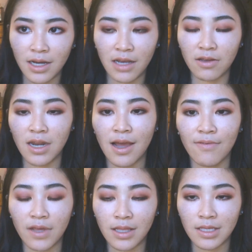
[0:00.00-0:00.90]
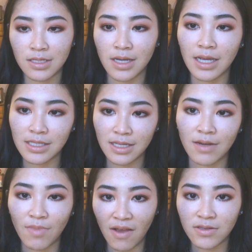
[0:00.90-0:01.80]
I could have like the sciencey
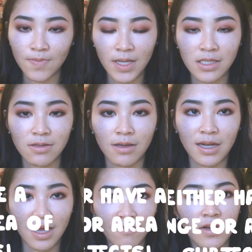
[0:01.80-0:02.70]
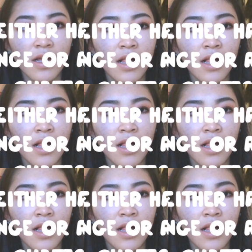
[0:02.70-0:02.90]
and maths bits, so I could have